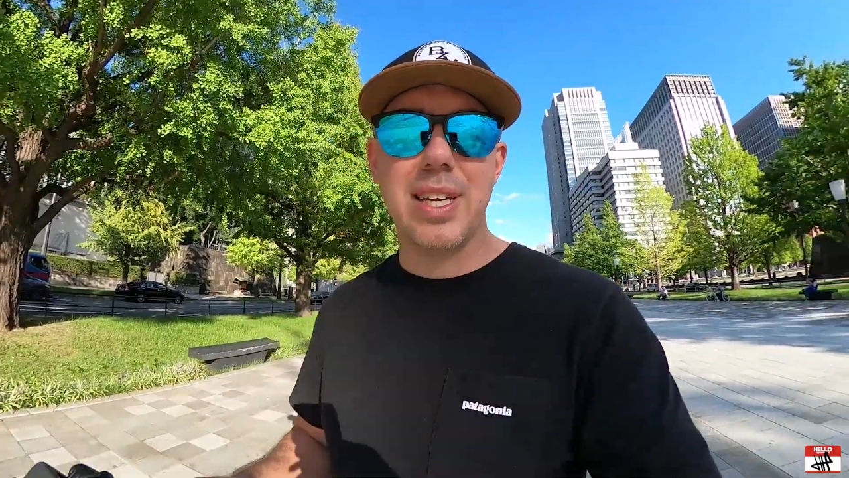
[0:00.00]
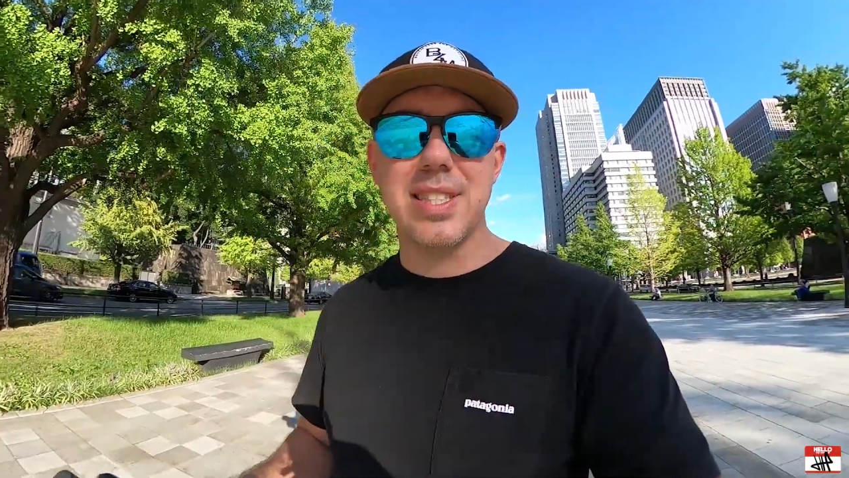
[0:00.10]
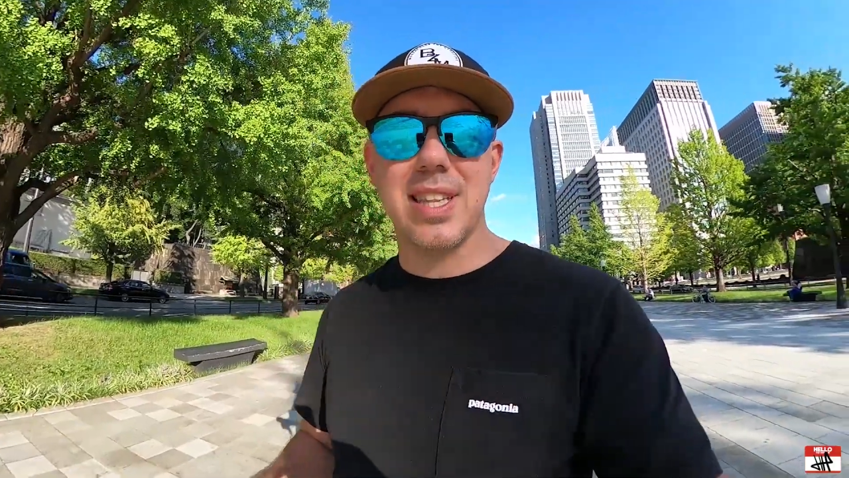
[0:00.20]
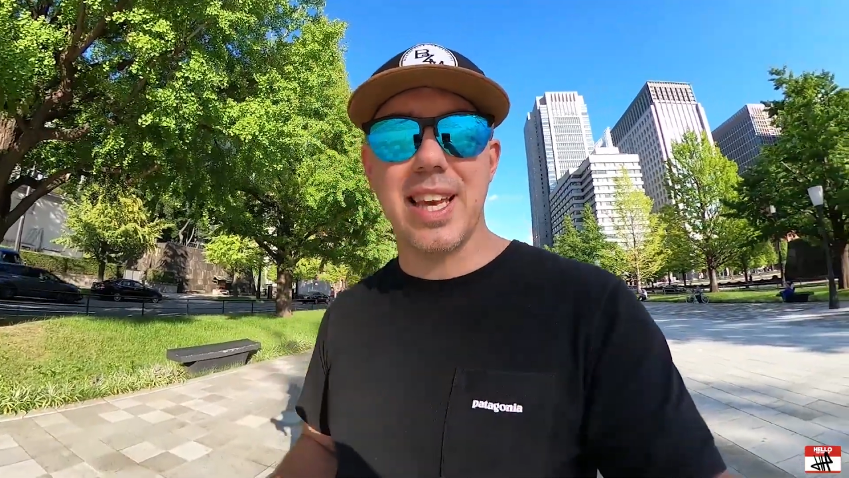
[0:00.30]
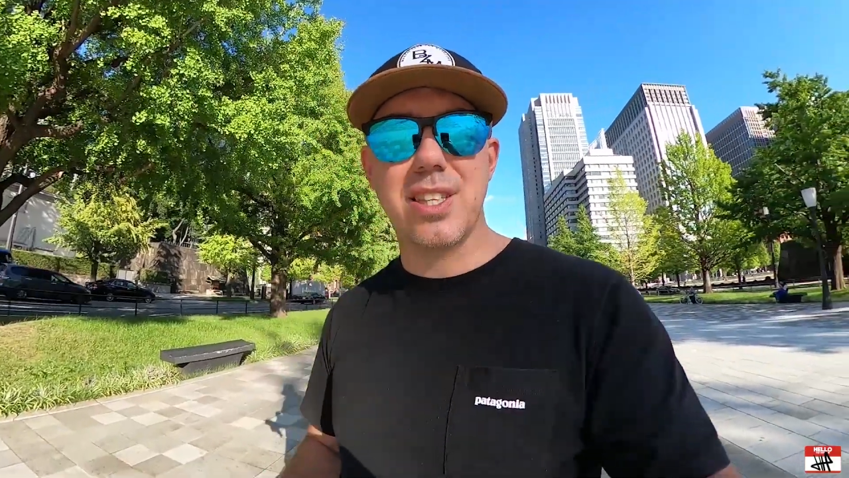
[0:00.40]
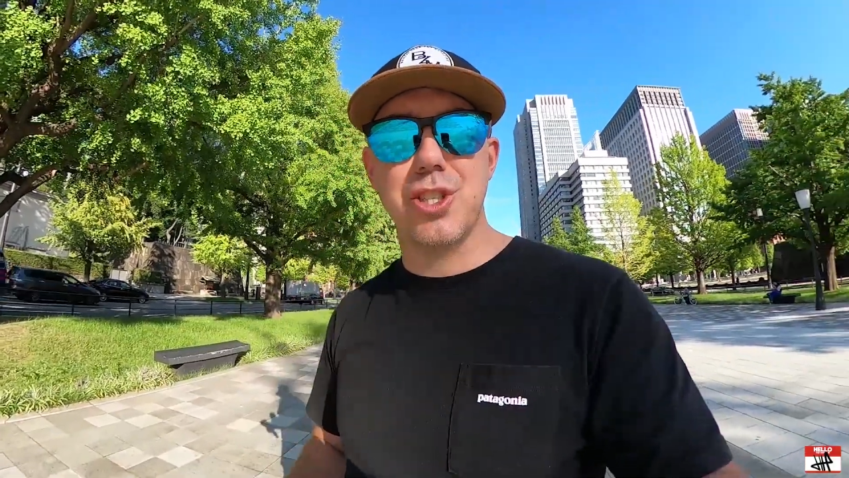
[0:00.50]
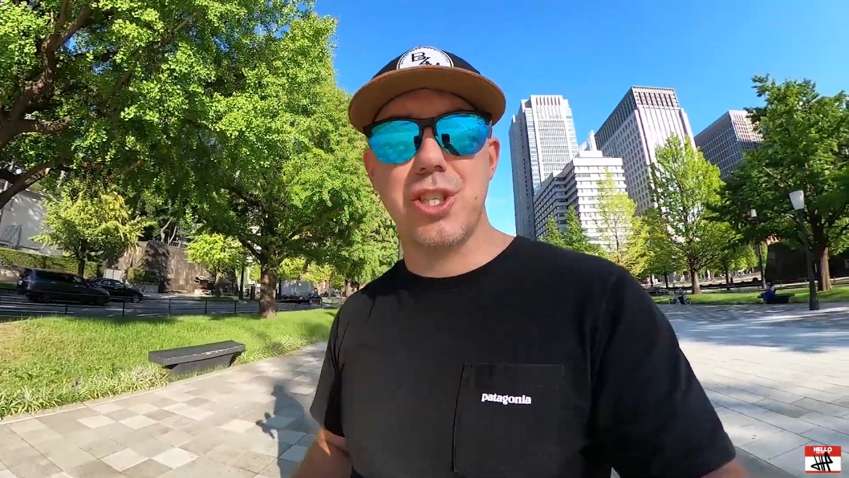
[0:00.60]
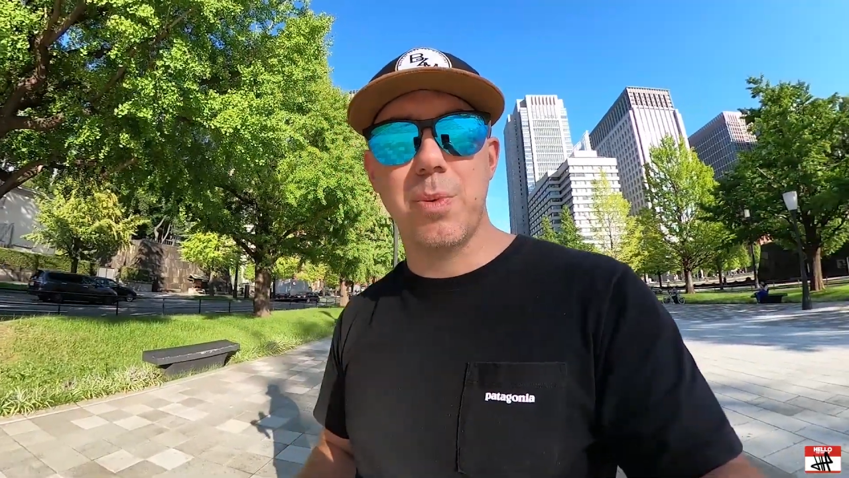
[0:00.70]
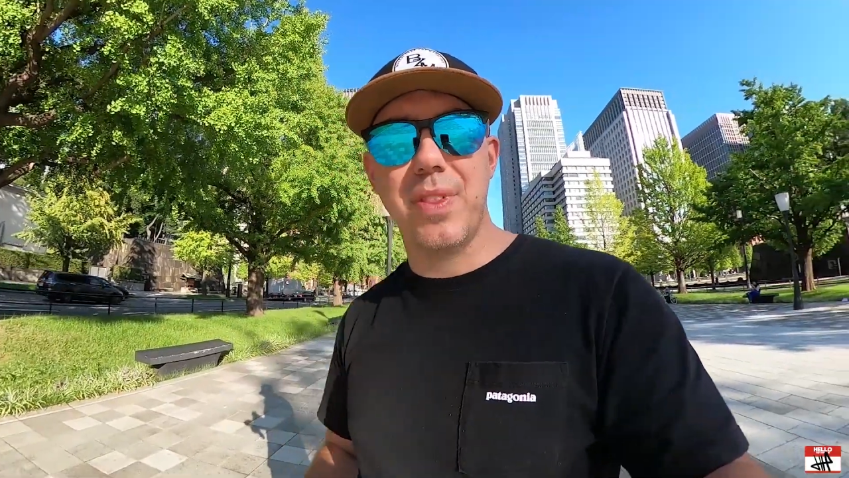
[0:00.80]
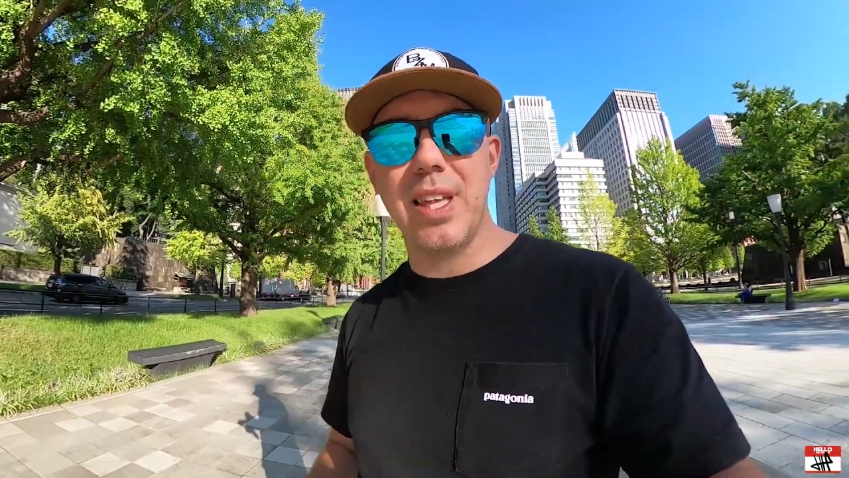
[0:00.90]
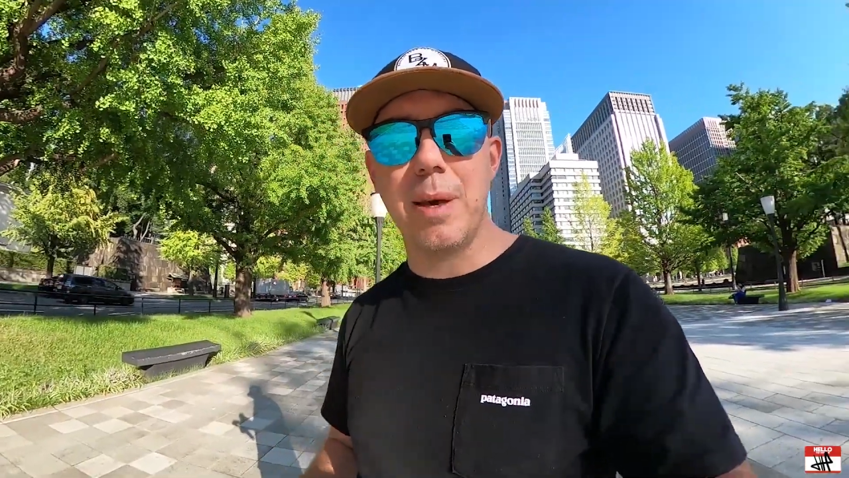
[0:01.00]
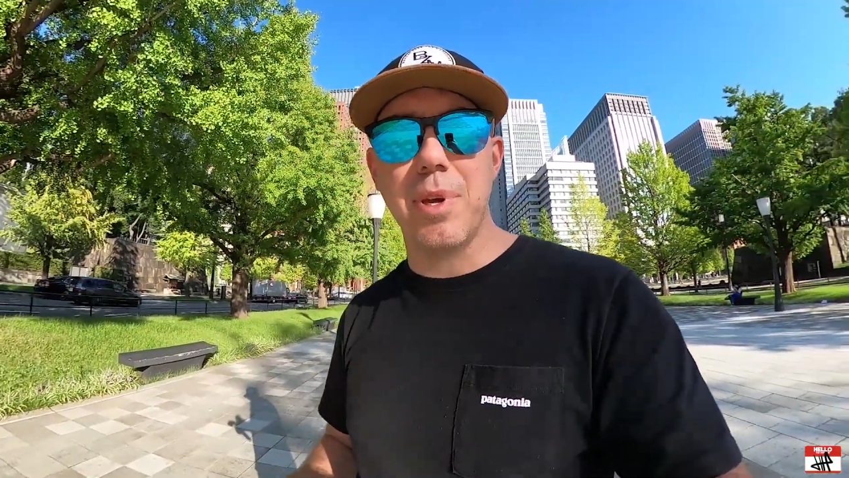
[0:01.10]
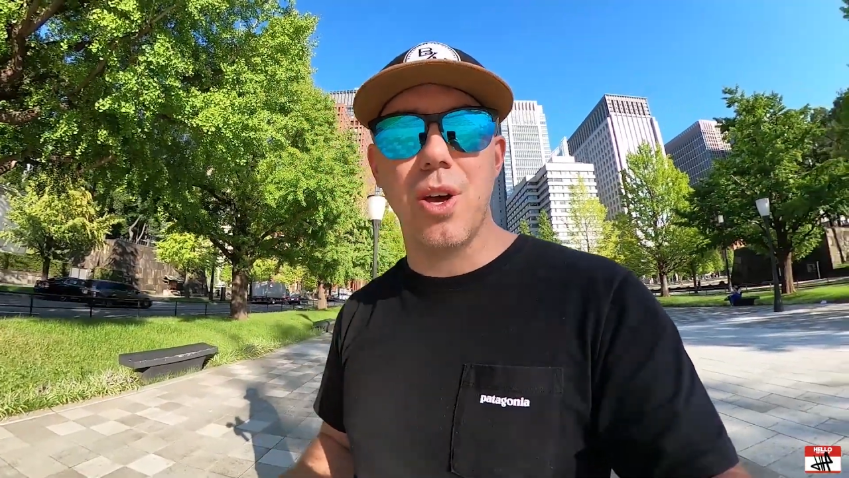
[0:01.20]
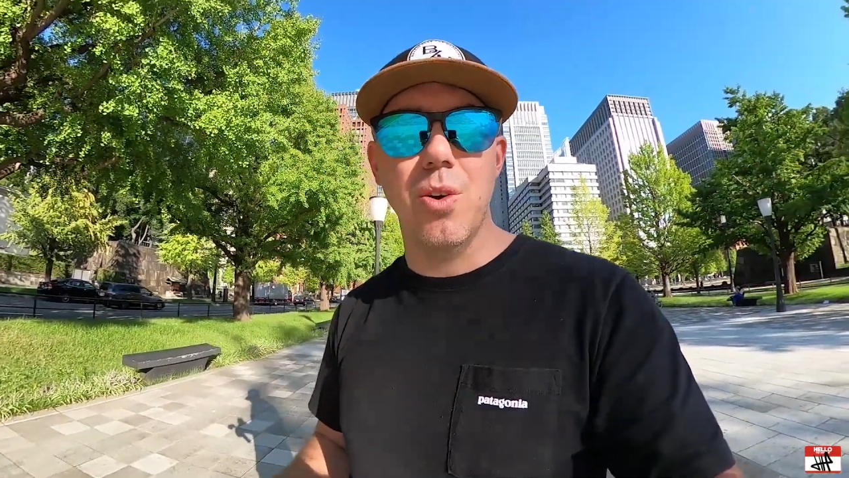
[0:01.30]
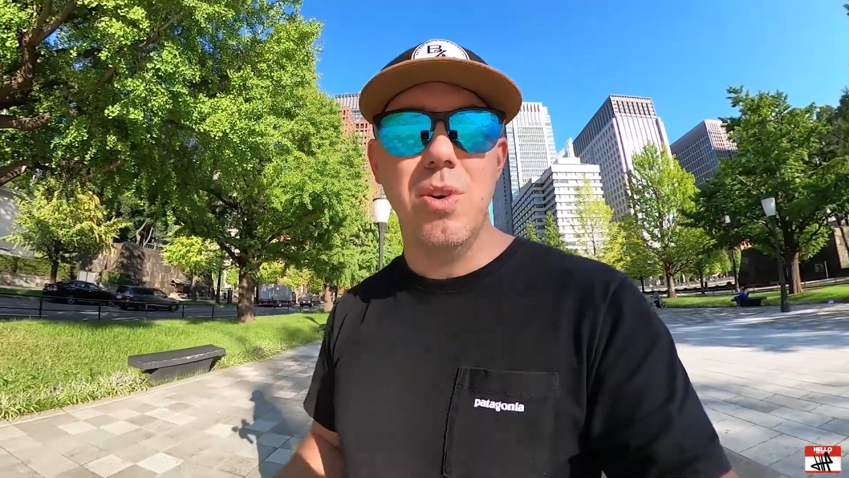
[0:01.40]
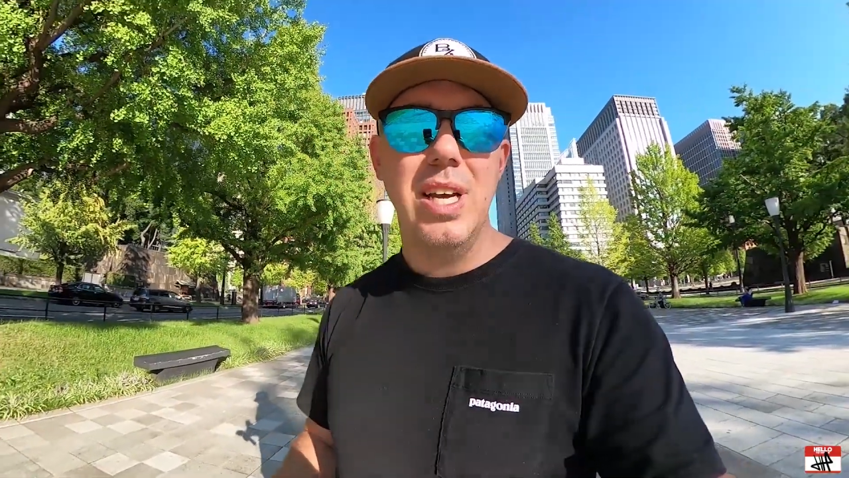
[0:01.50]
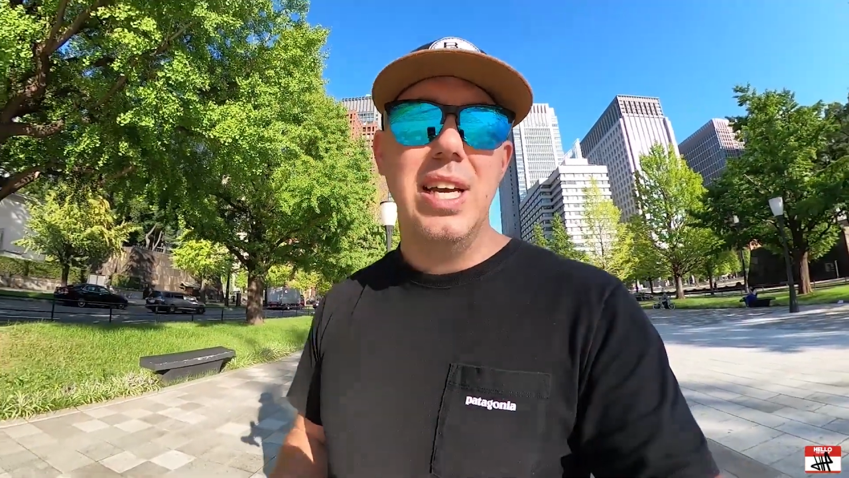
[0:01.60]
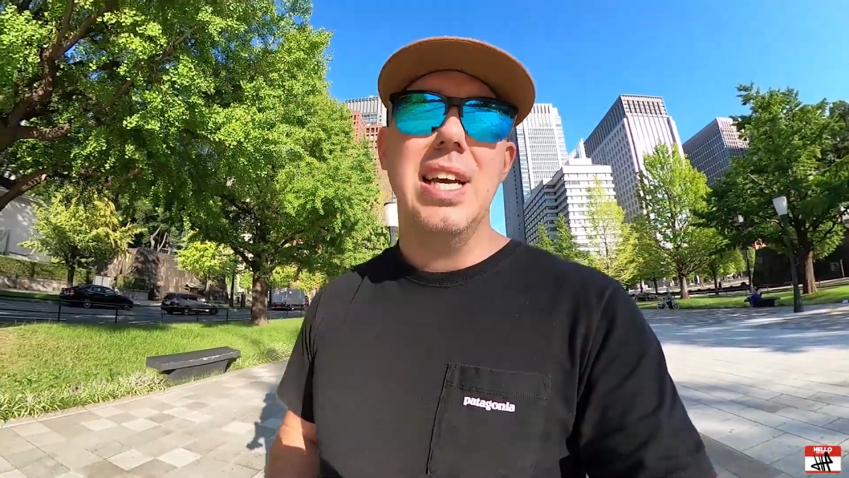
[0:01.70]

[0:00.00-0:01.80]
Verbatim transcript: it's like to shoot with it, let me know.